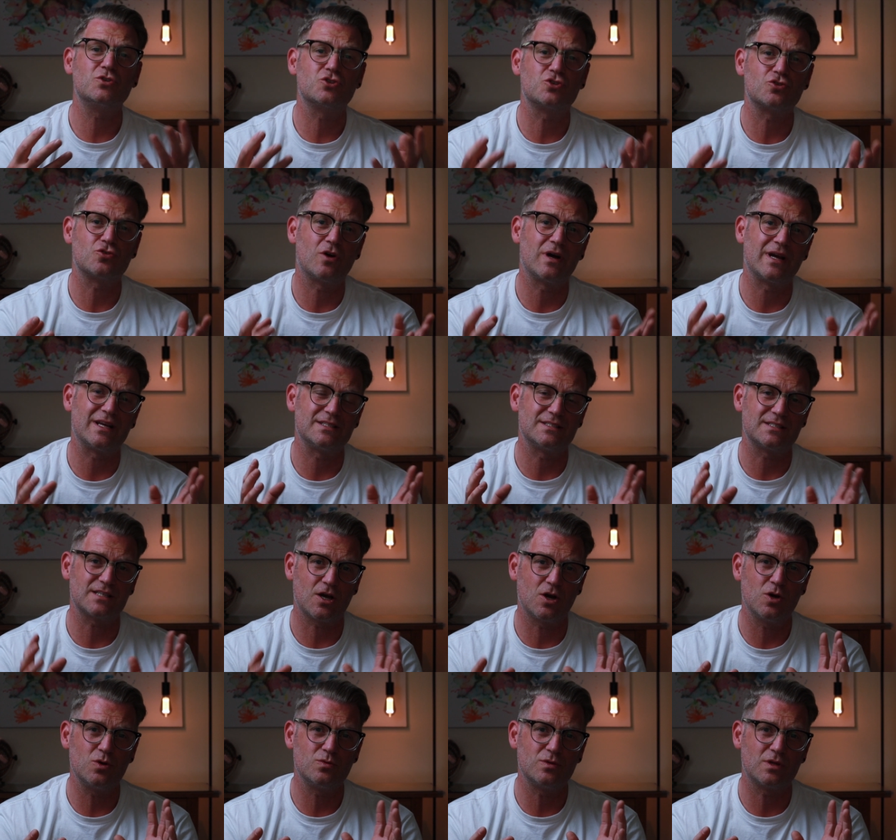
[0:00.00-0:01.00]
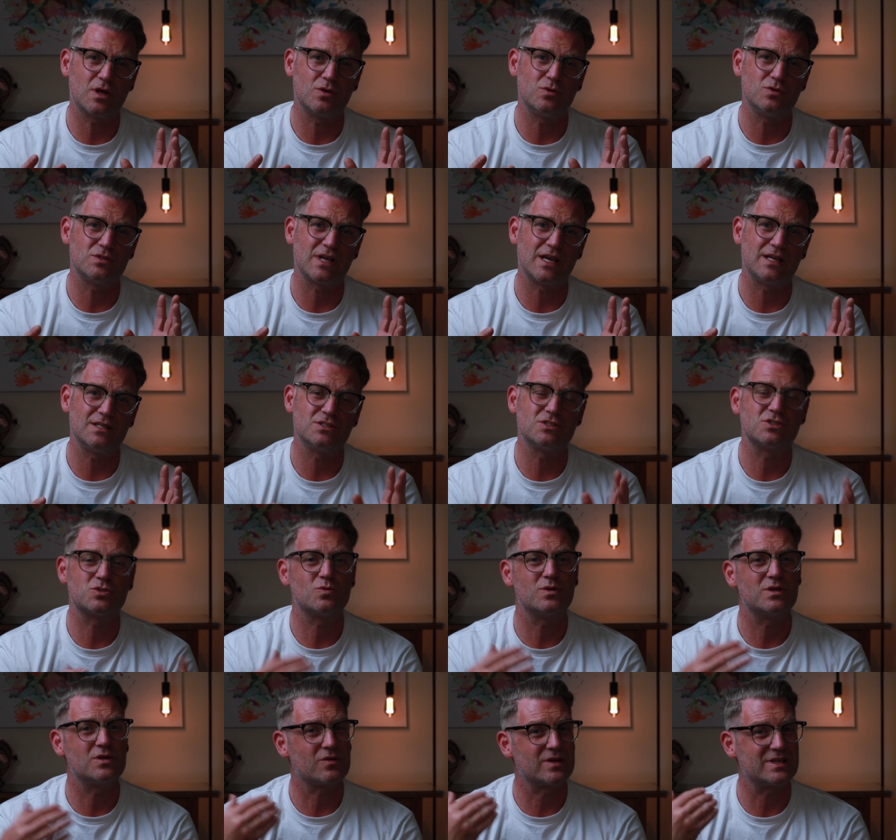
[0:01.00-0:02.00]
try and tone those ends
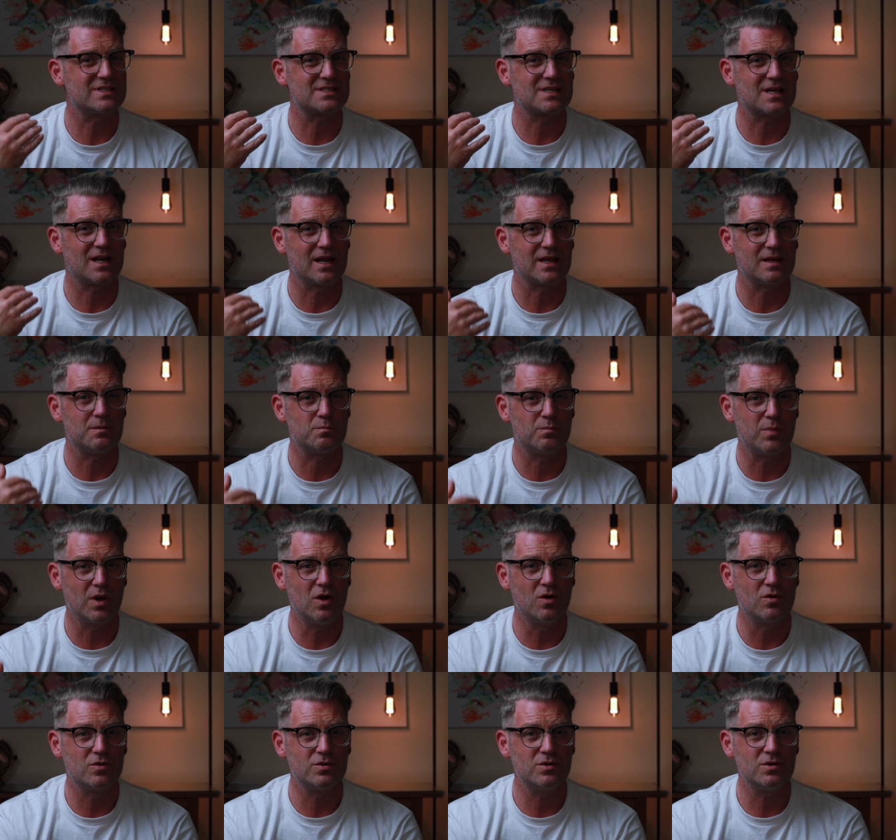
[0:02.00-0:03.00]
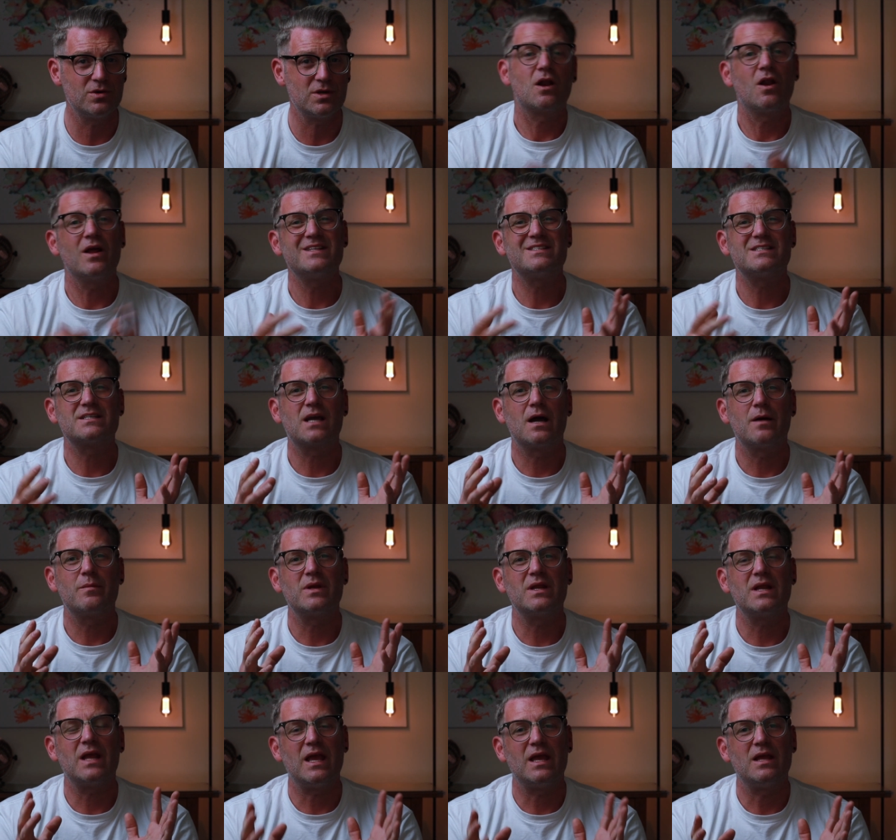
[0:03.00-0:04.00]
to a nice clean blonde. Clients are
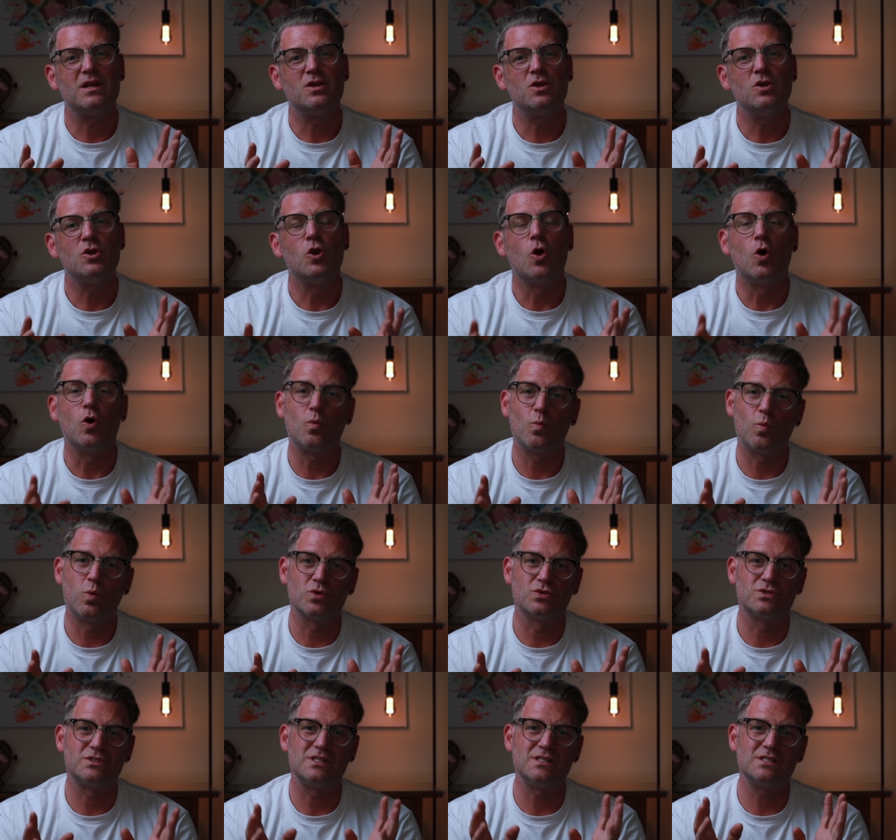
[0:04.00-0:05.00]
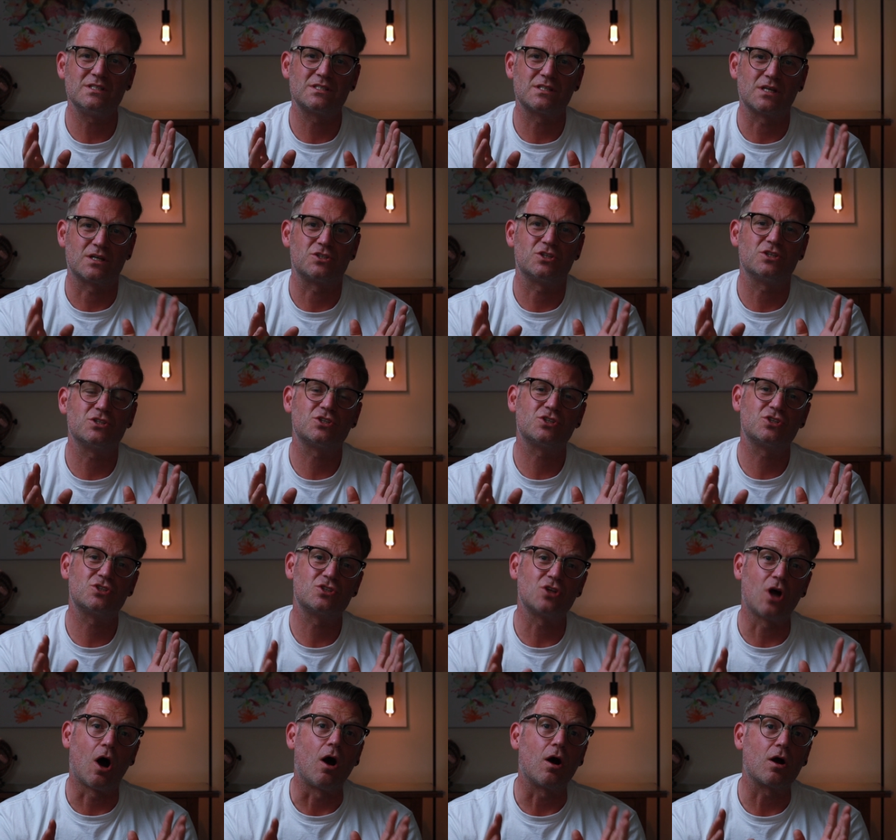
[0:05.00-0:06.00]
coming in not wanting such a
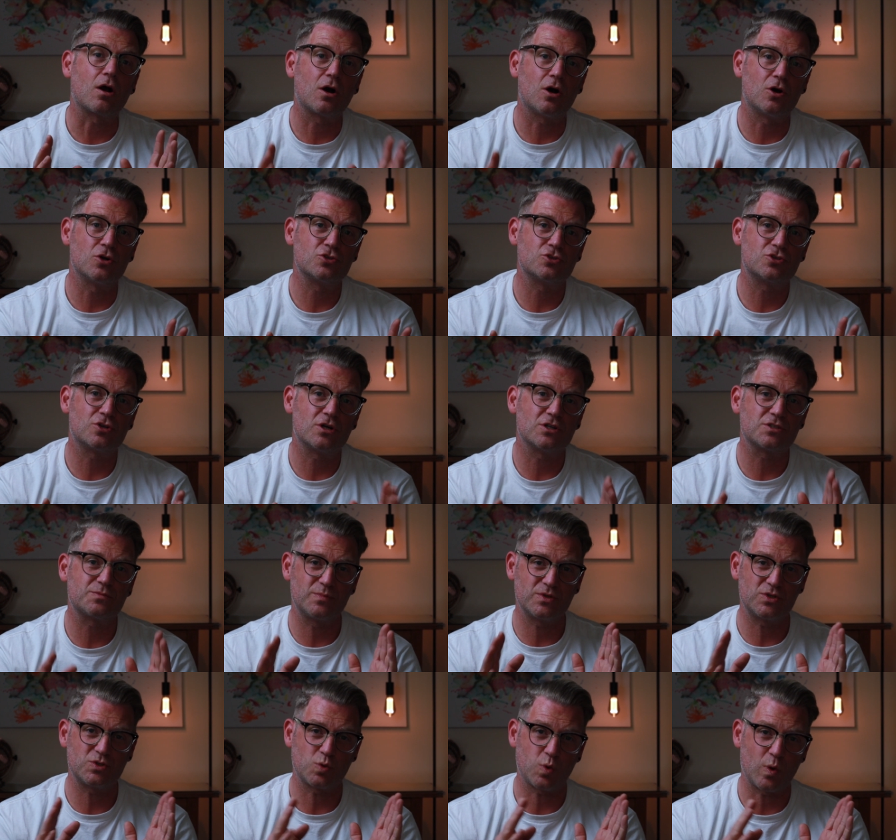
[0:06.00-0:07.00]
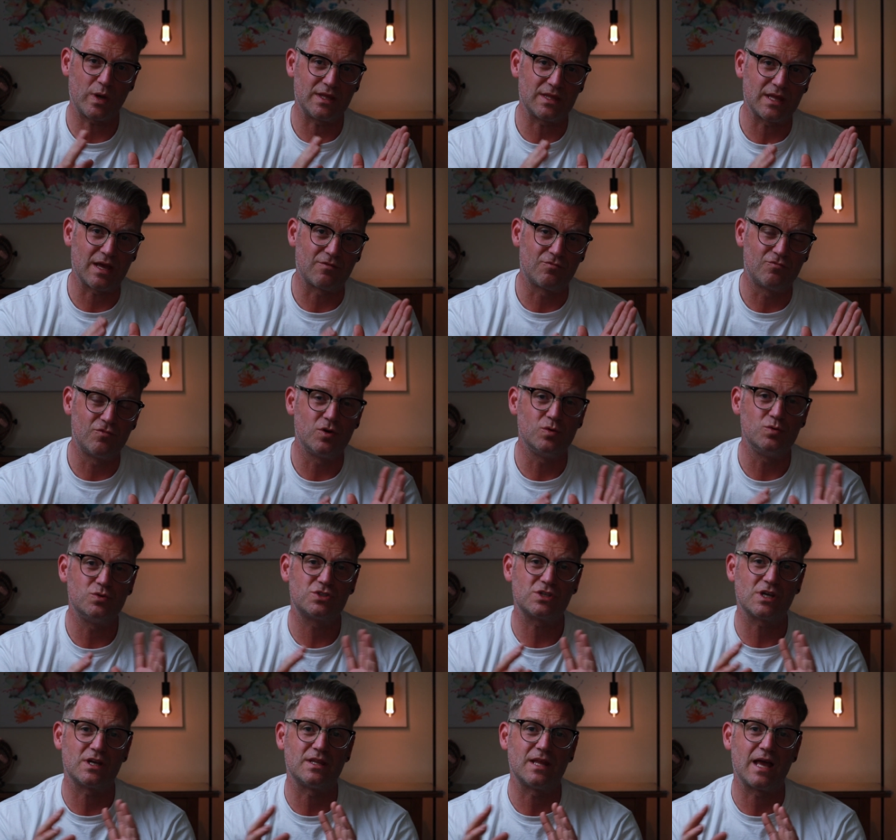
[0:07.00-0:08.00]
stark contrast between their
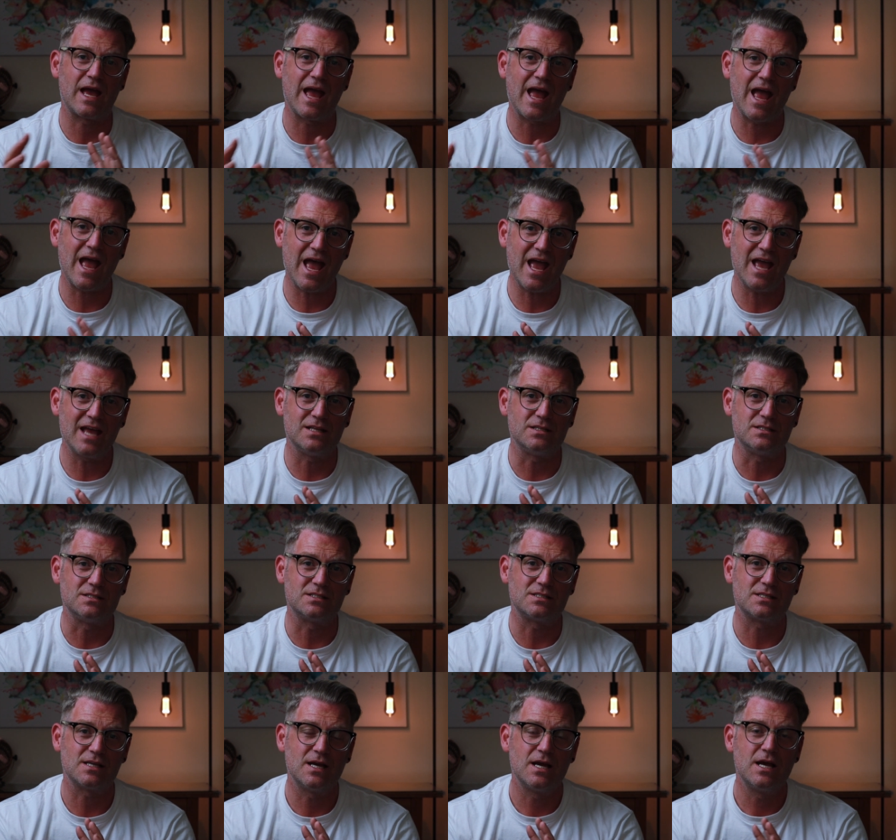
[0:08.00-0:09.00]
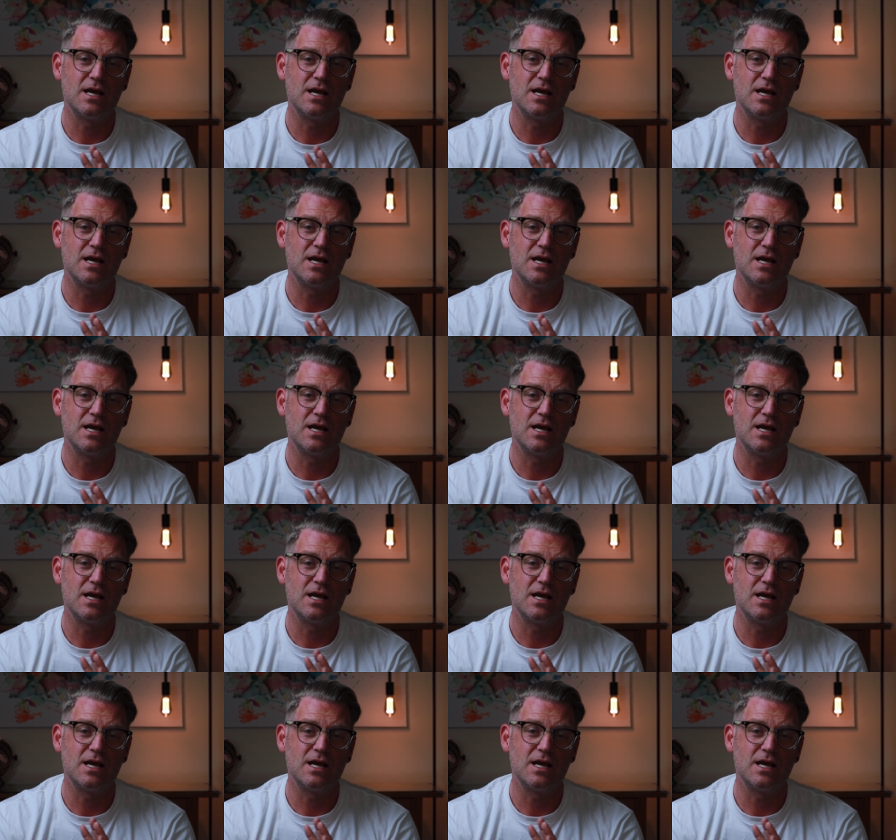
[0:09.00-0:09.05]
roots and their ends.